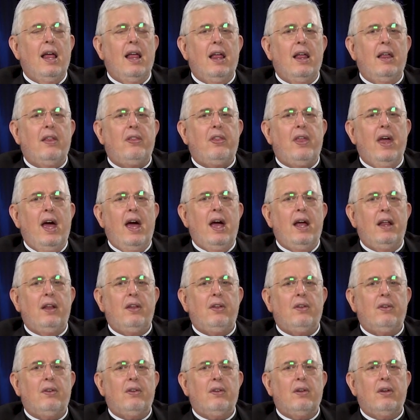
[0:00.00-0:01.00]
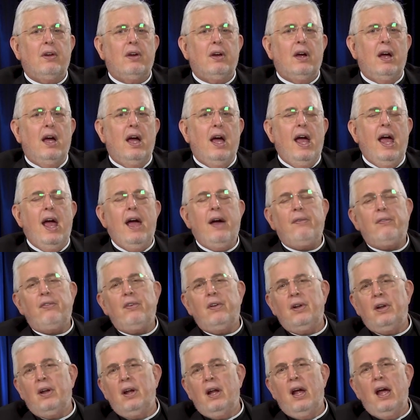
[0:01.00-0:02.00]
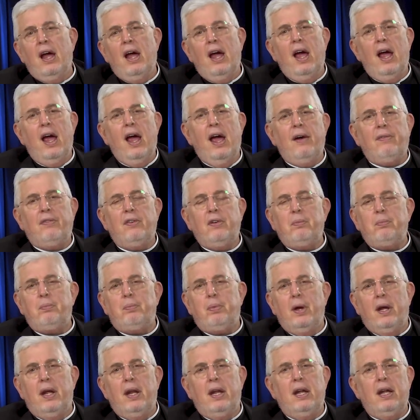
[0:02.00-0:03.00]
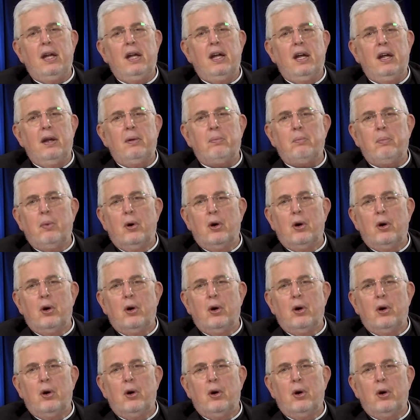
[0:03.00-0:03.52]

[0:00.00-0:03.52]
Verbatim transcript: that having having pity and